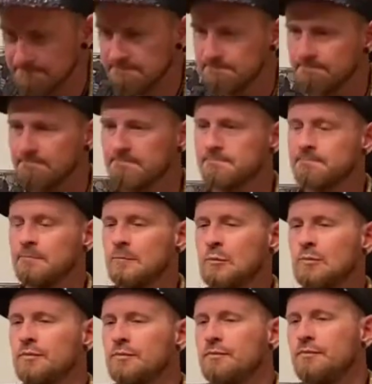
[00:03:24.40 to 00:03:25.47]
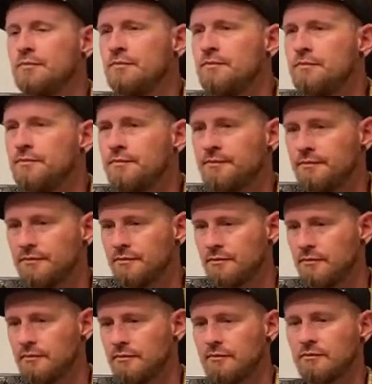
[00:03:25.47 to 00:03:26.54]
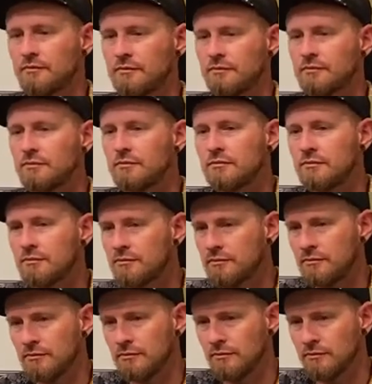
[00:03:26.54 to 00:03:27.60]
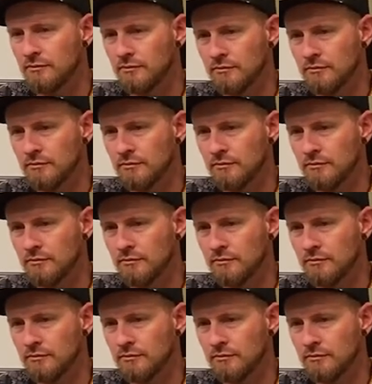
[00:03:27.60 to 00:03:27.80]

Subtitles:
[no speech]